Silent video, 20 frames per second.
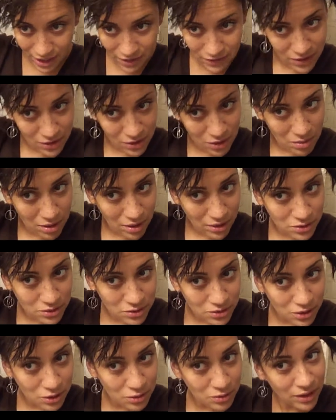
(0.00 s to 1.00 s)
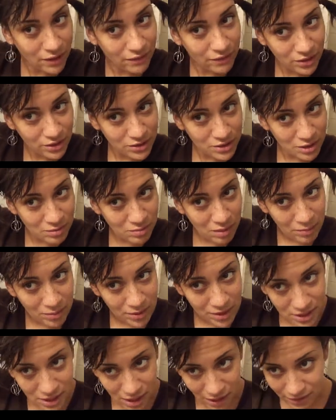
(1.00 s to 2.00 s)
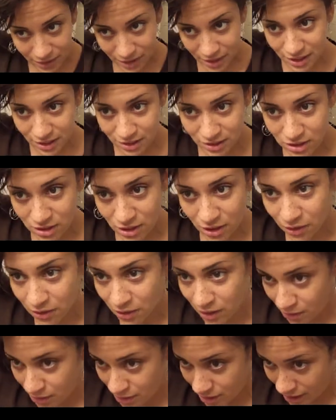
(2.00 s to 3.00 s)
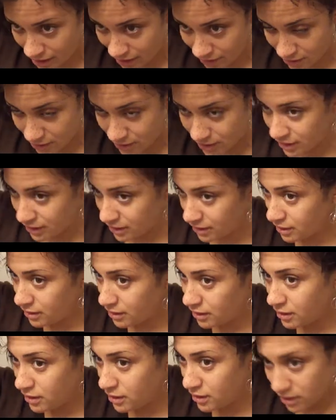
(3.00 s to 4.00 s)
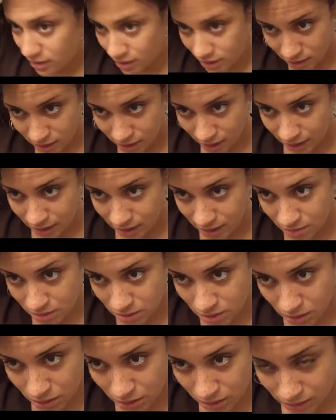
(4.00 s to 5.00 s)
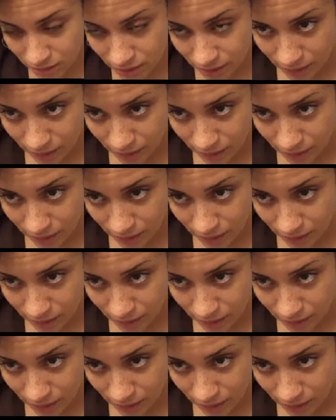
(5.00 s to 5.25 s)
even know about YouTube when I first did my big chop video, so I would have never done like some sort of